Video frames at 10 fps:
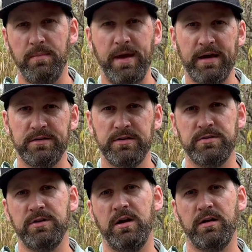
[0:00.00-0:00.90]
back to the
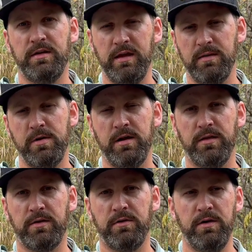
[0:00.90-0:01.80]
truck, take them out of
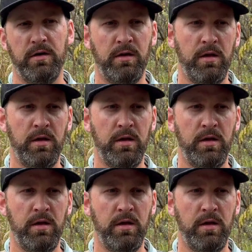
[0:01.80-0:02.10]
the creel,